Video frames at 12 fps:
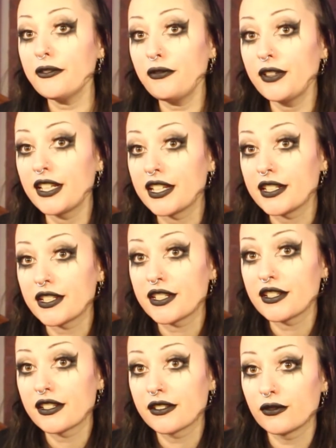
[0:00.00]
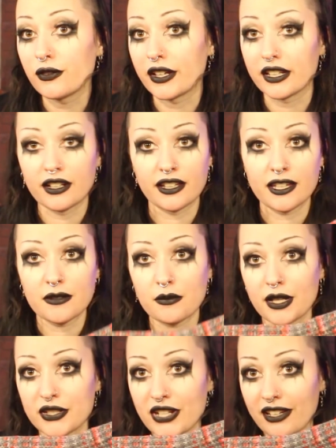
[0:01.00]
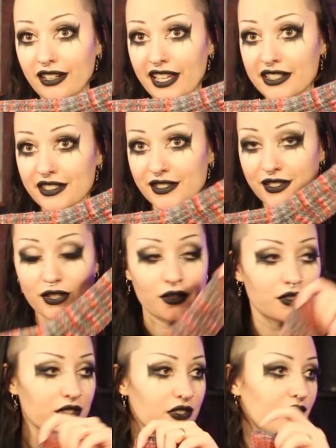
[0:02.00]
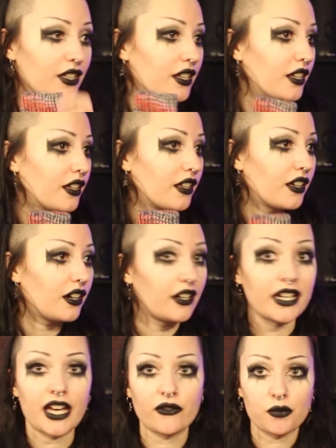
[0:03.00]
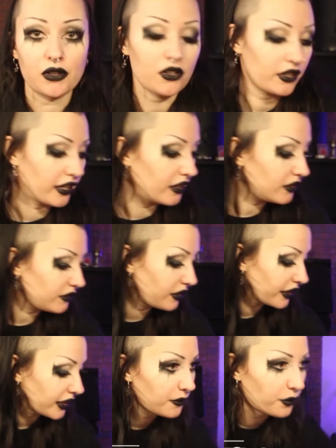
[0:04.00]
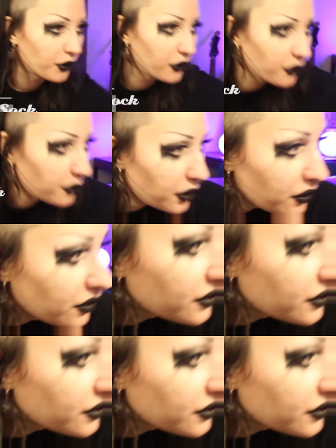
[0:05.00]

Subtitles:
finished, finally, my Jacque-Ô-Lanterne socks. I have a blocker I can put them on,